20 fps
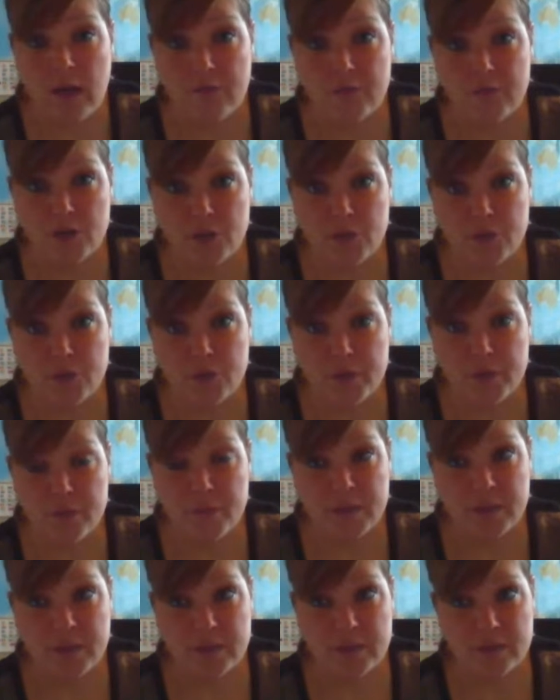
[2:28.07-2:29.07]
after surgery,
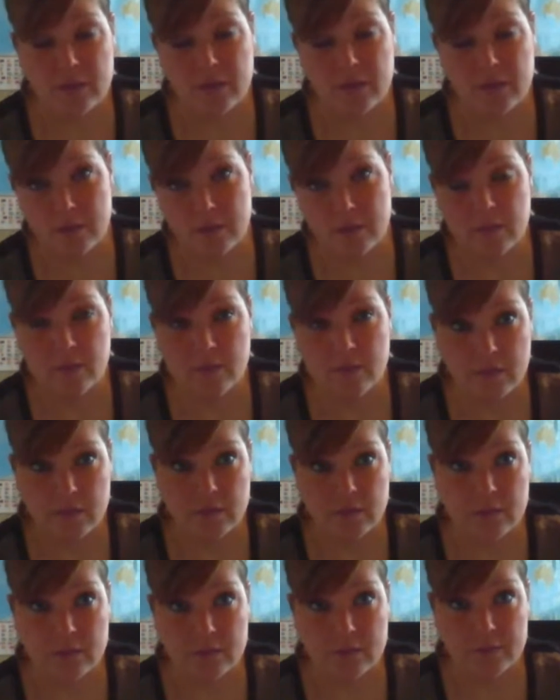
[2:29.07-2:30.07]
because
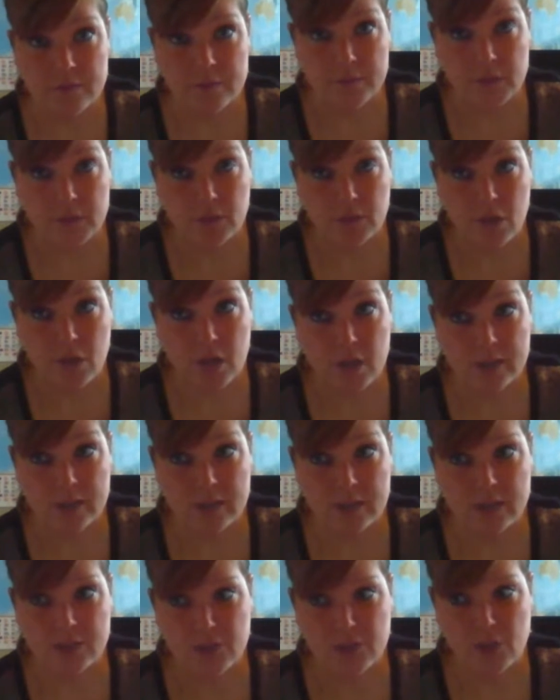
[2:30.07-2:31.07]
the
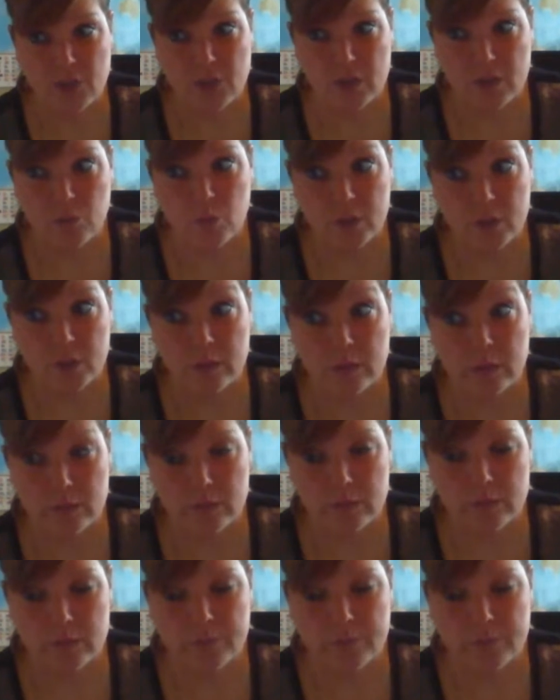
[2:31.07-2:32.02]
narcotics that you're on will